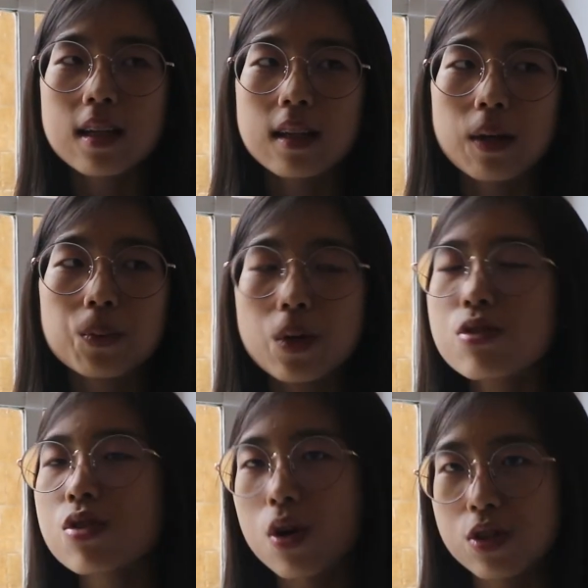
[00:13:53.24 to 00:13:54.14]
they
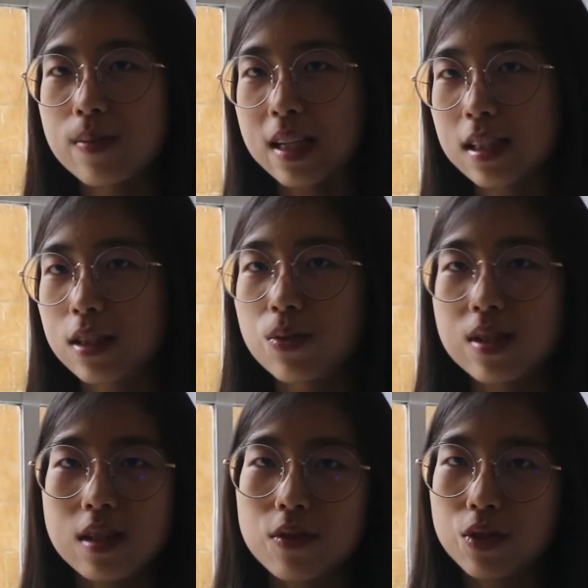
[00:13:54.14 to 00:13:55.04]
won't automatically
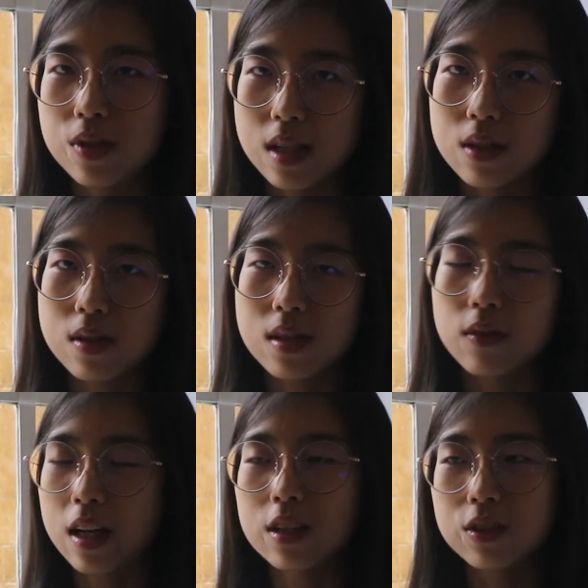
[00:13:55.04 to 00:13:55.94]
receive your results
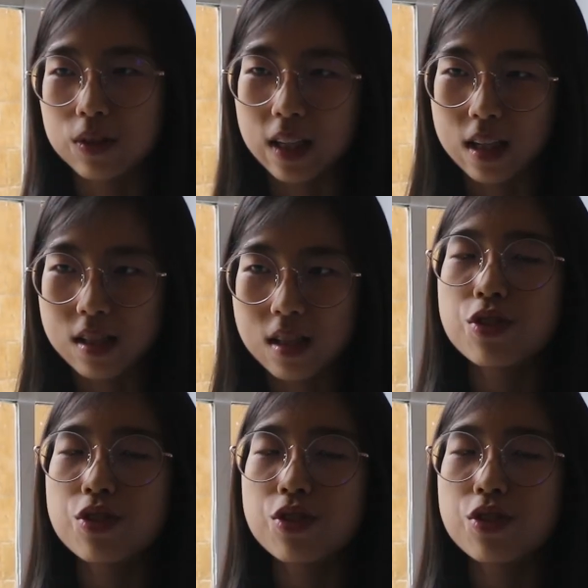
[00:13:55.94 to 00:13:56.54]
via UCAS.